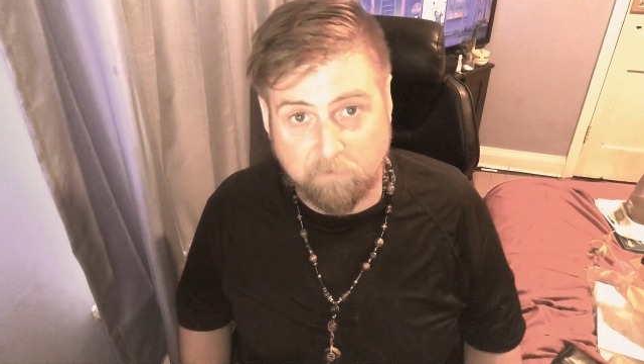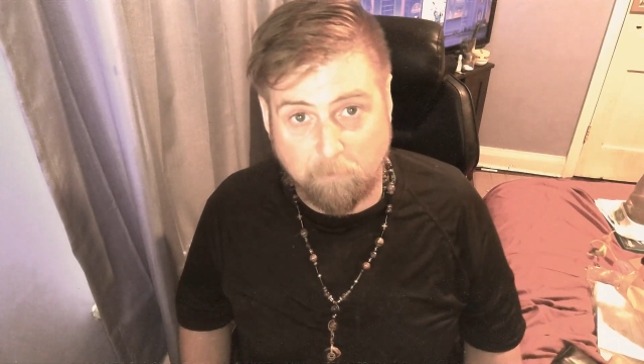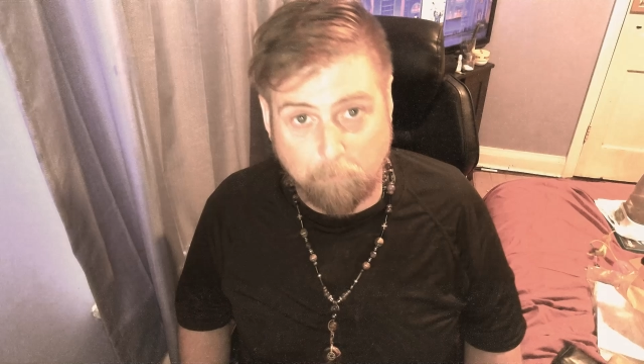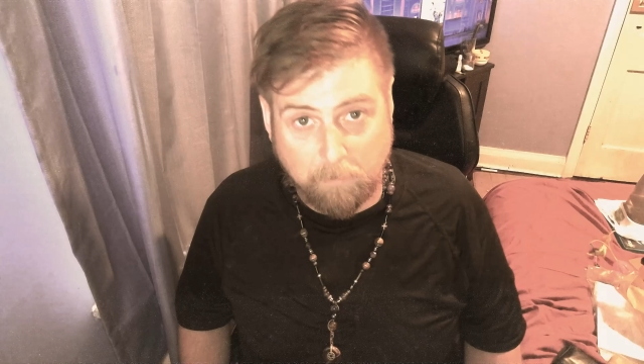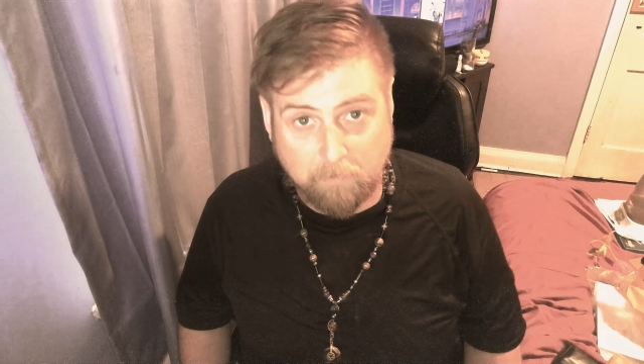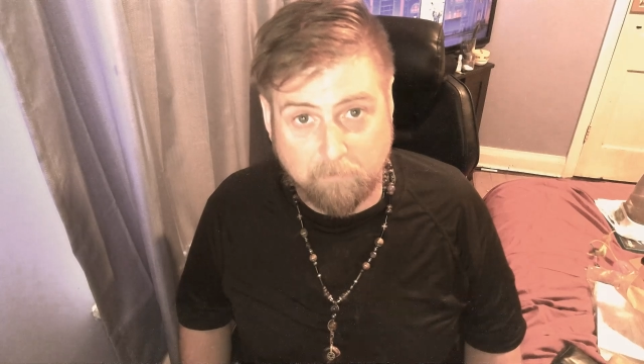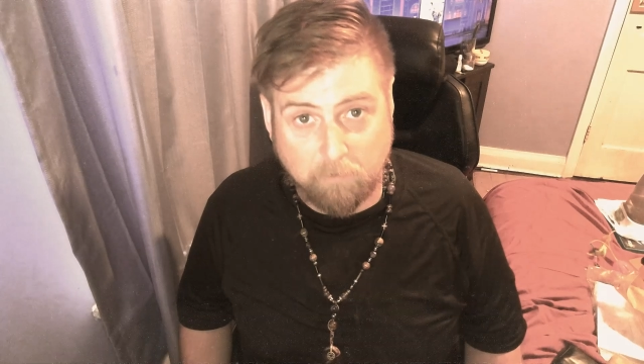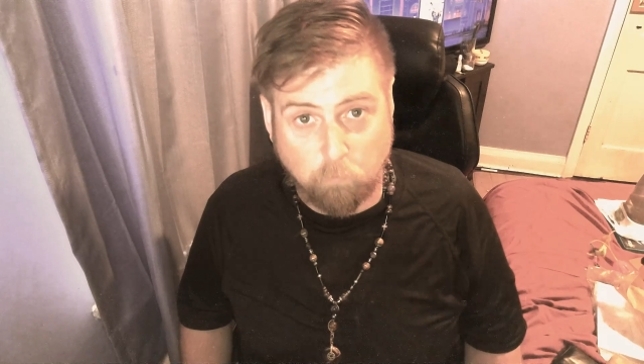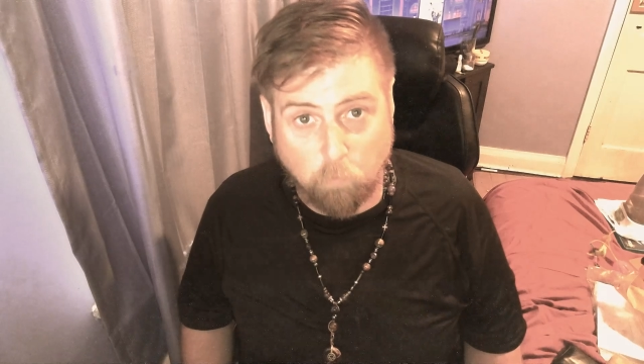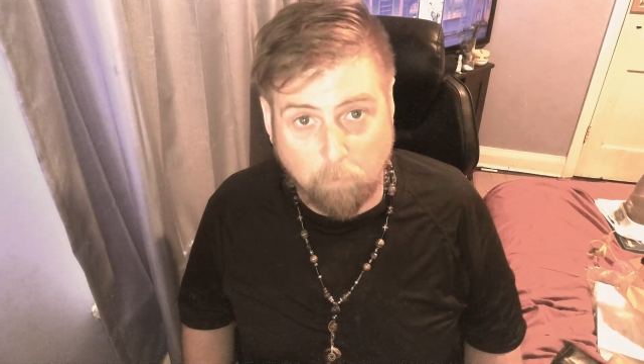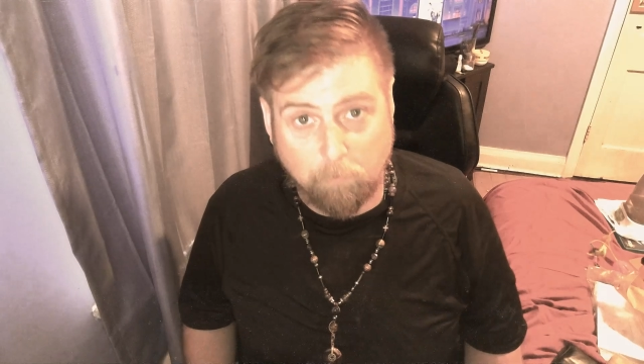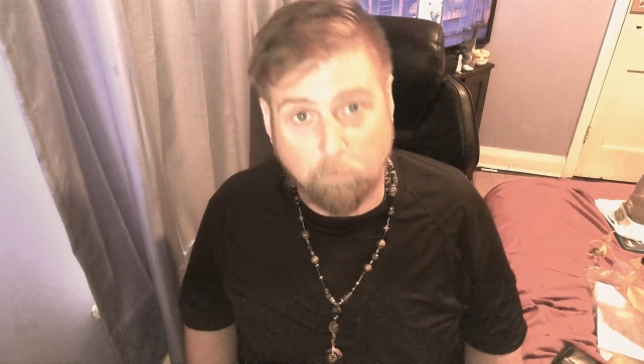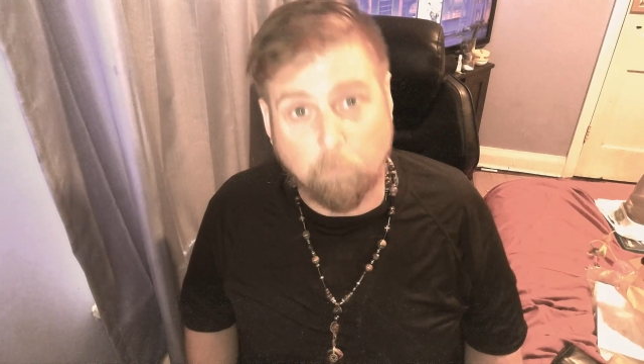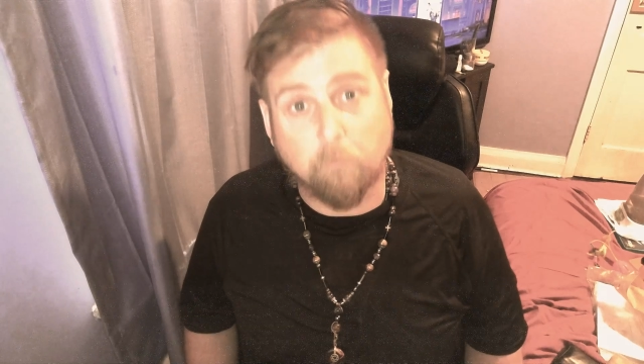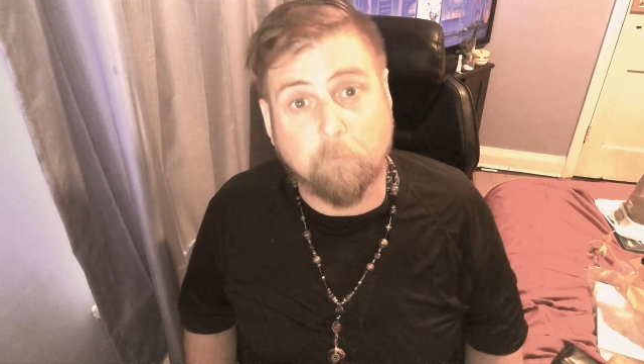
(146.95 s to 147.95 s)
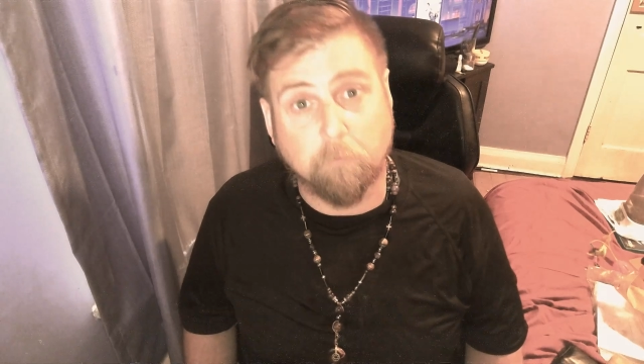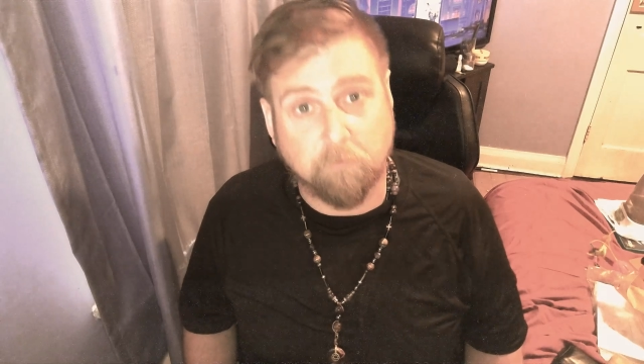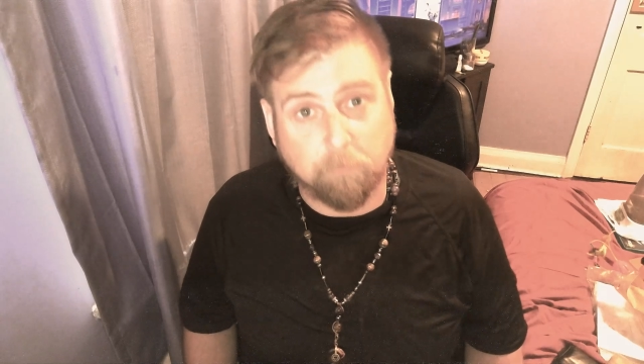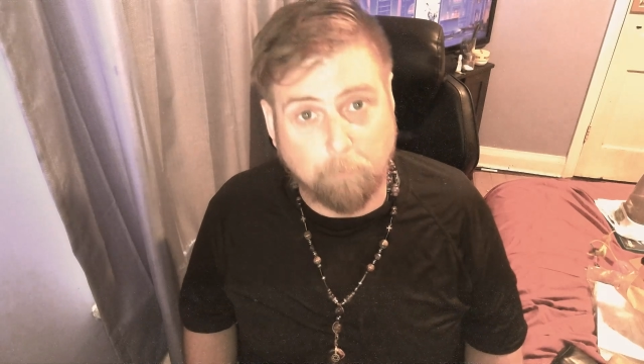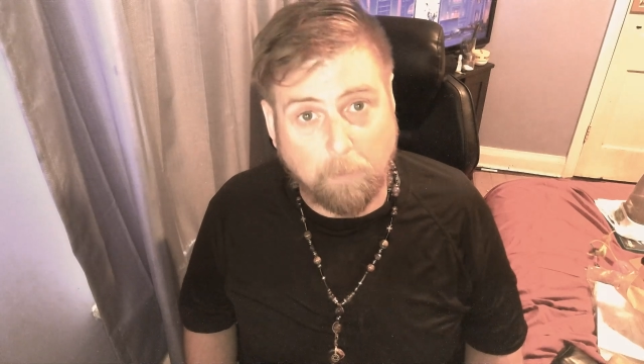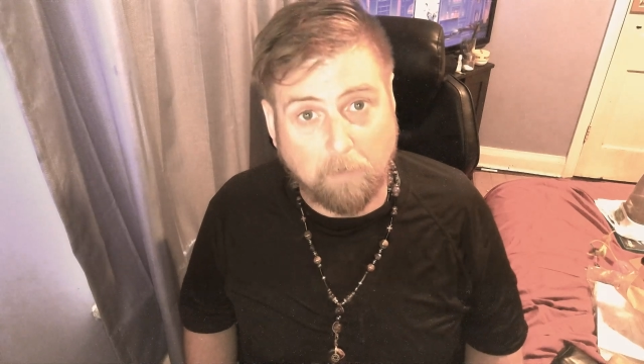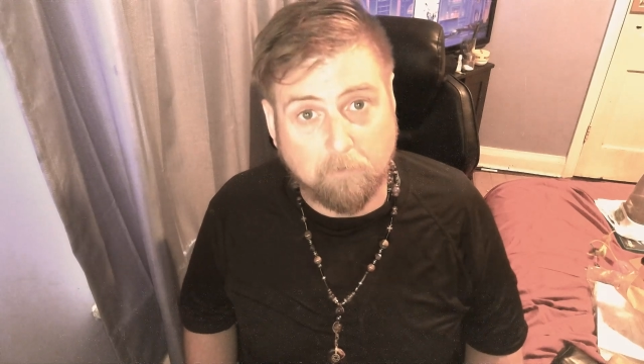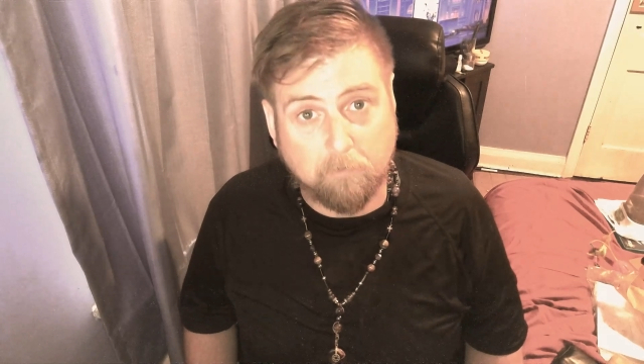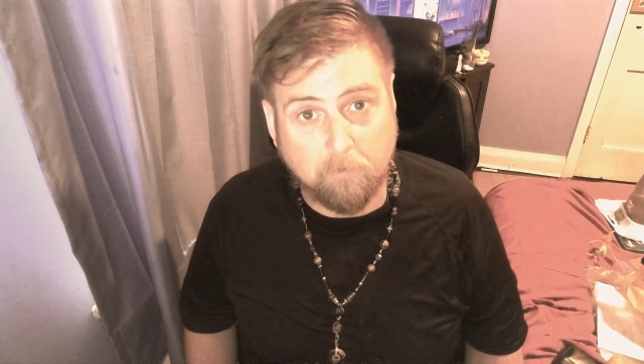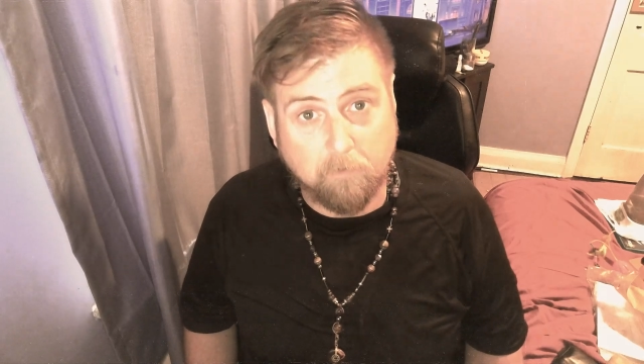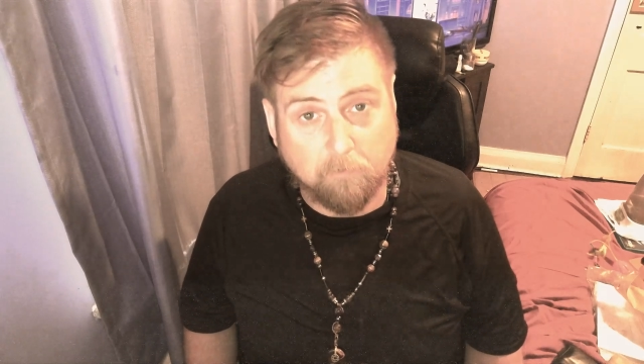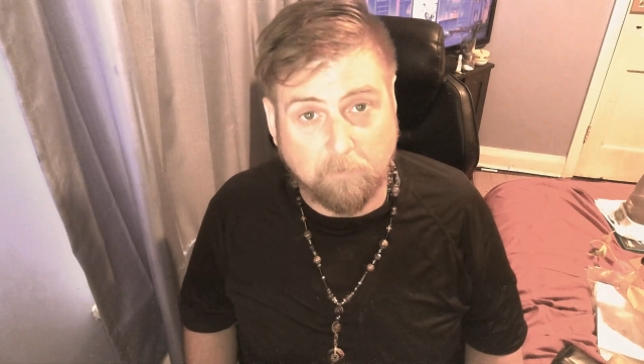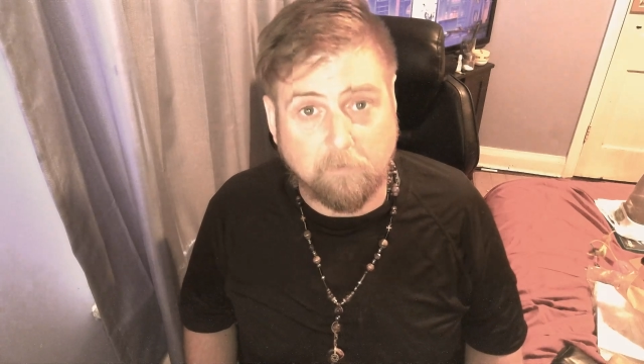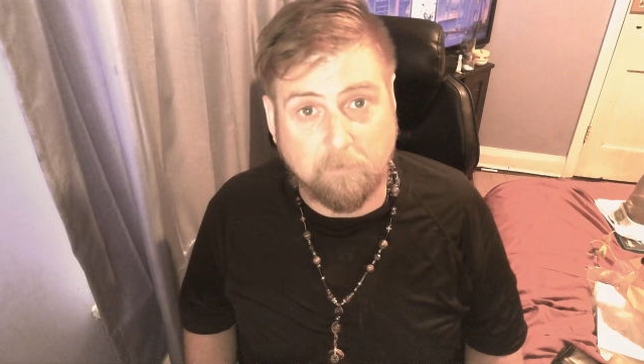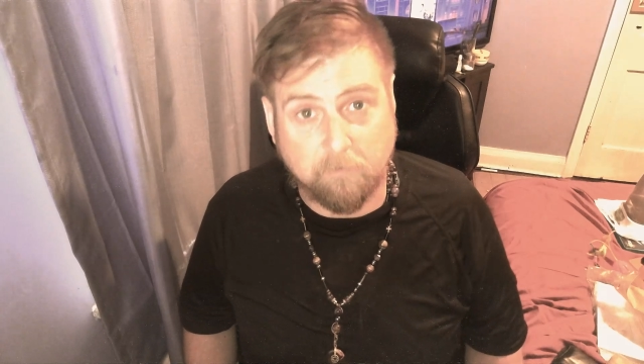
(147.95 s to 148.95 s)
and Métis women with respect that they